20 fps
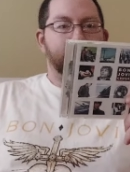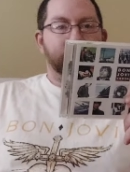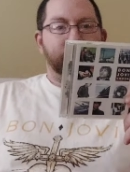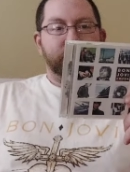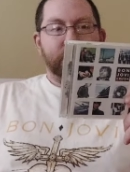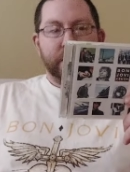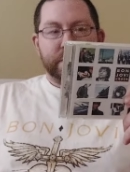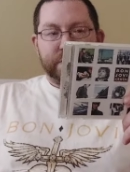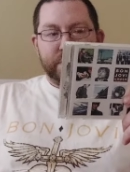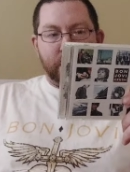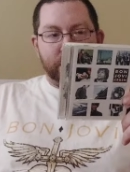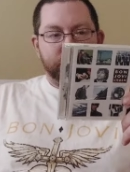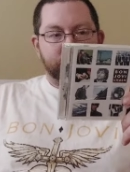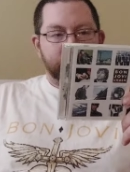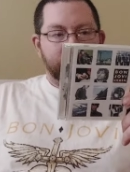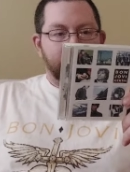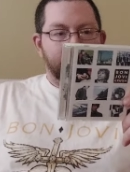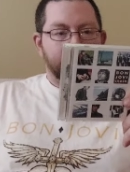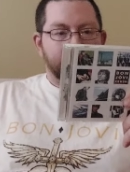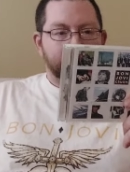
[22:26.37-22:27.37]
Next
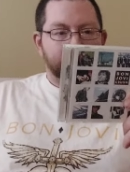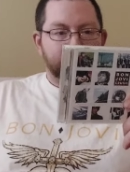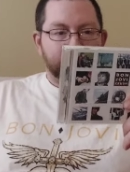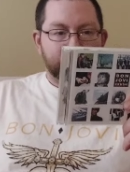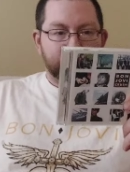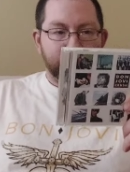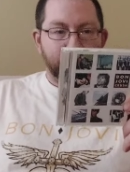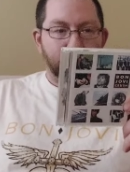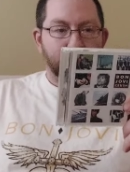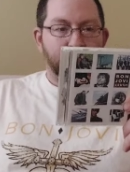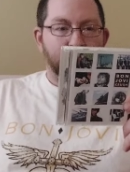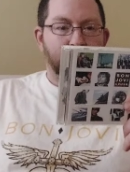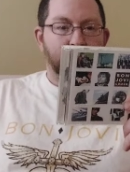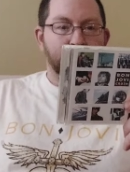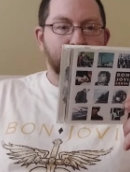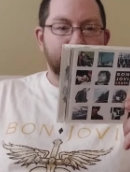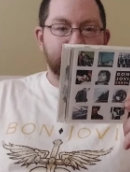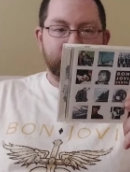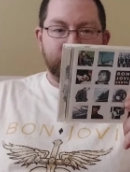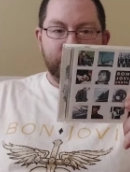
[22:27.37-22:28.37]
100 Years, Just Older,
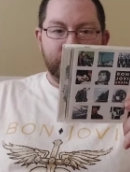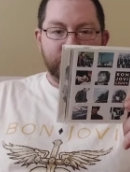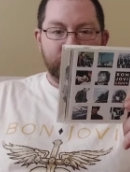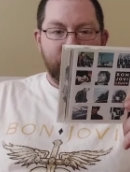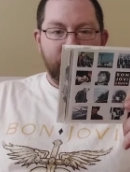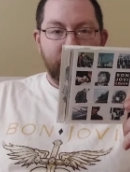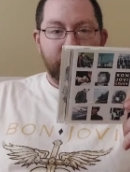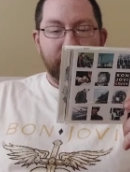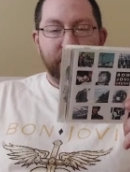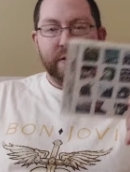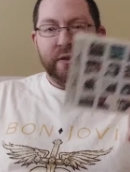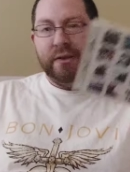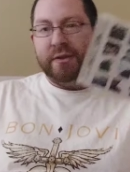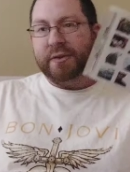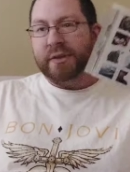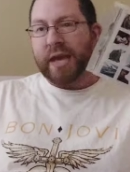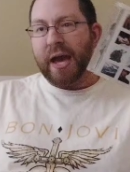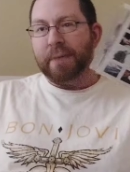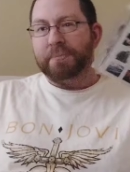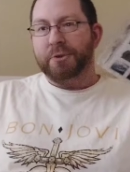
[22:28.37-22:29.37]
Mystery Train,
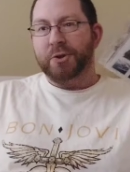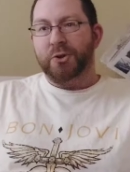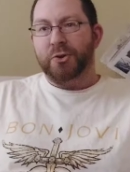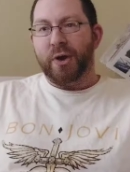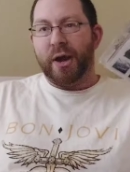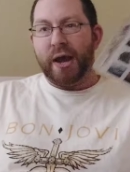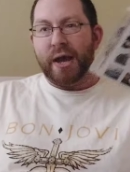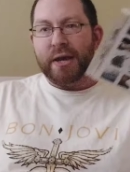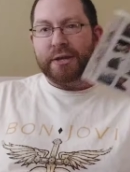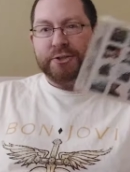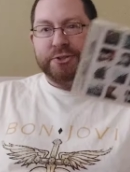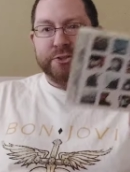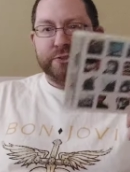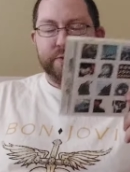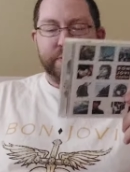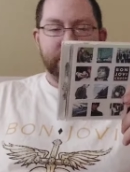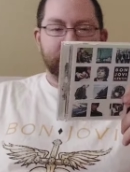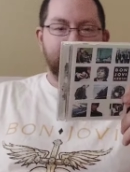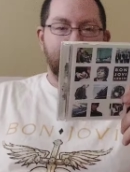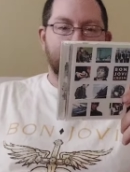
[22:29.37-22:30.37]
Captain Crash,
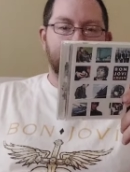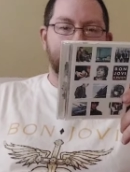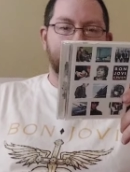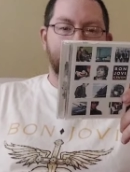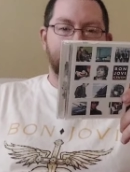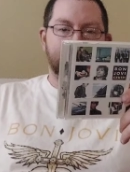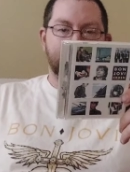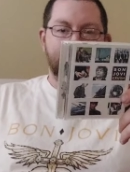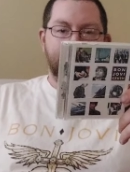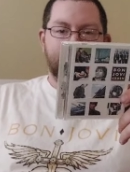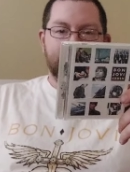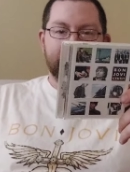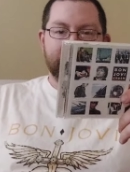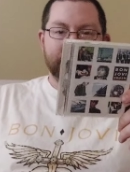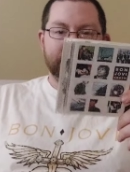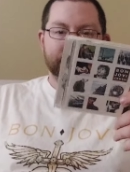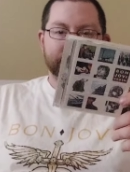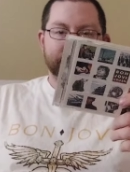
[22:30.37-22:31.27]
kind of like my